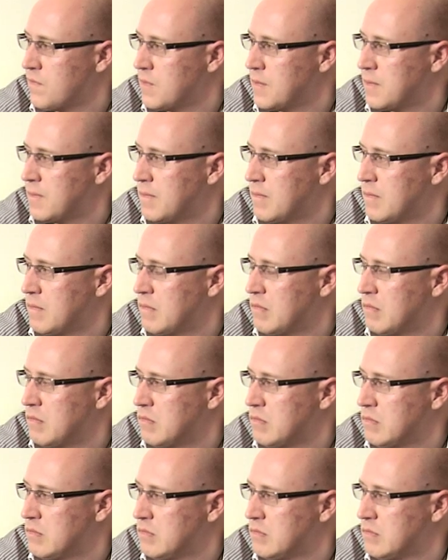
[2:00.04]

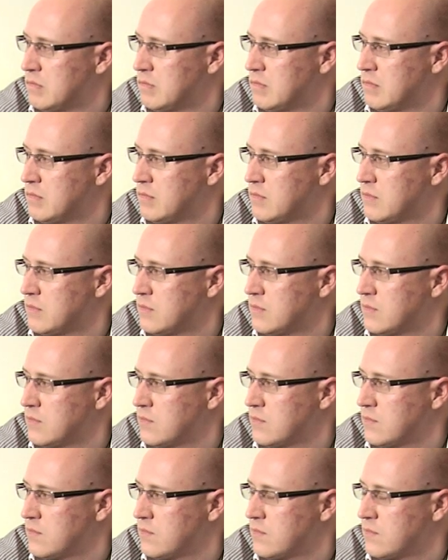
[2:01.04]

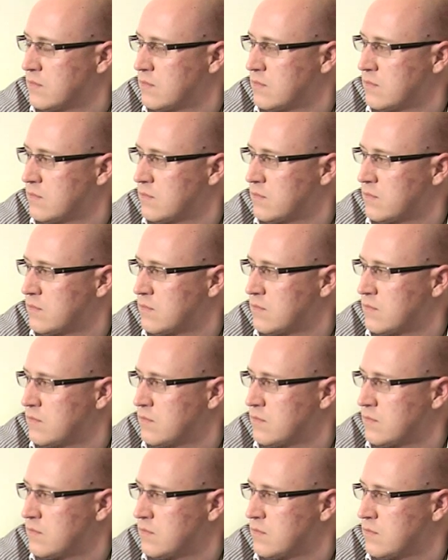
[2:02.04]

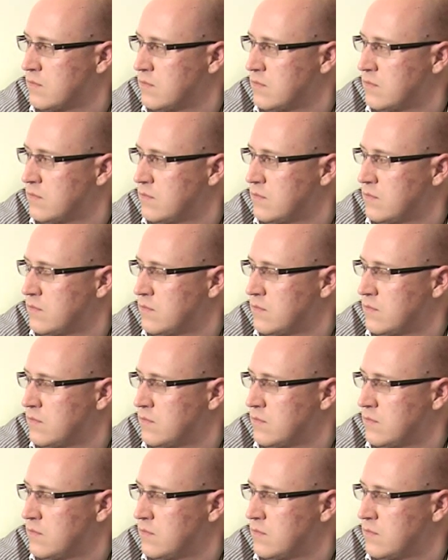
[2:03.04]
[no speech]